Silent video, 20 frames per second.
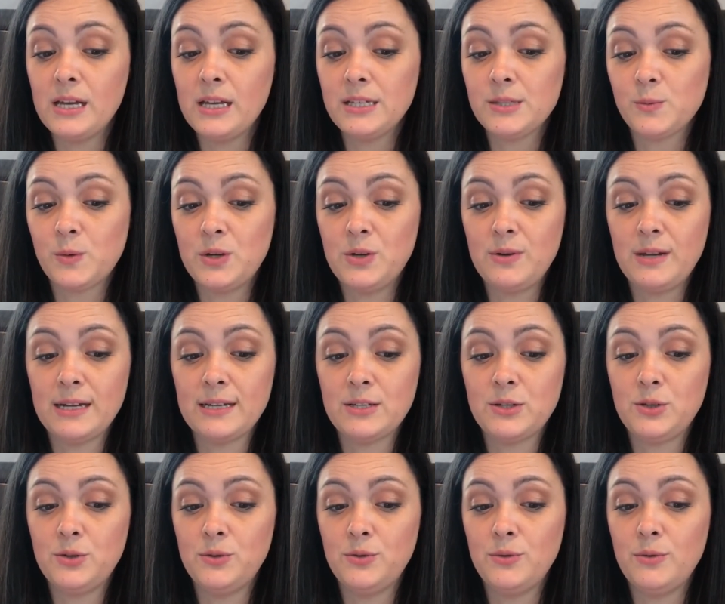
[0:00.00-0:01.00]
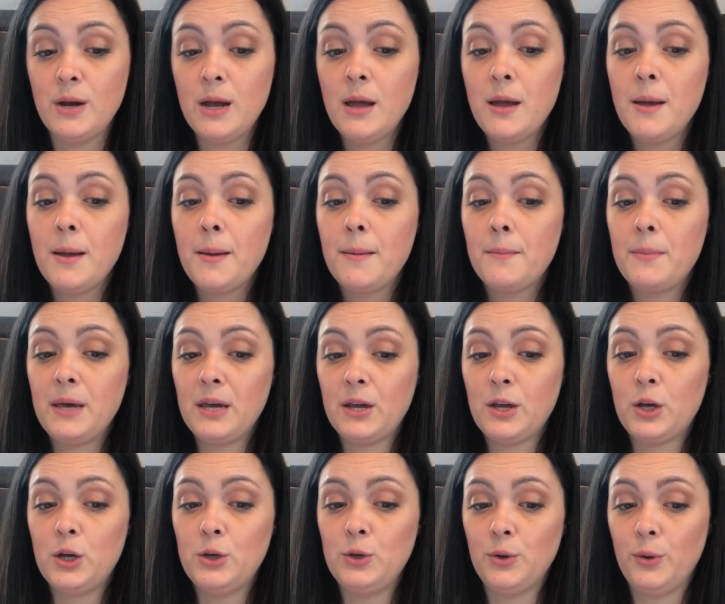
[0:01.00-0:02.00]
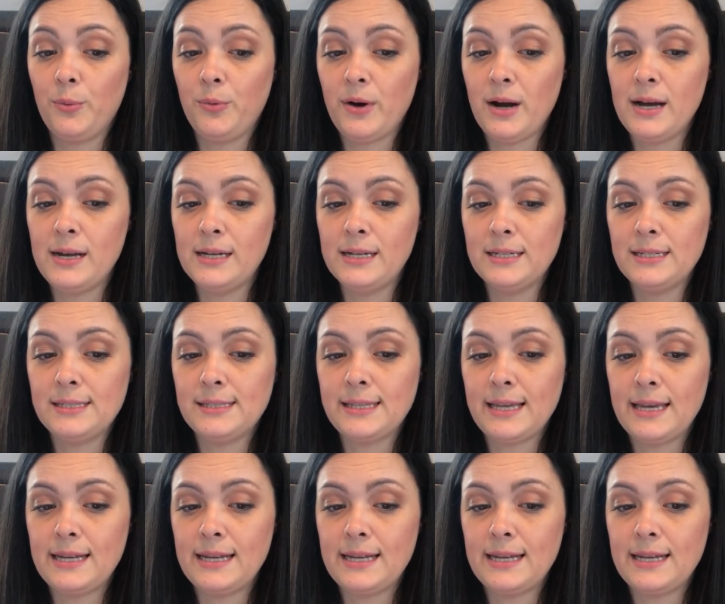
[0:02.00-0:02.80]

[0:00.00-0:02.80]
is when you get to pick your products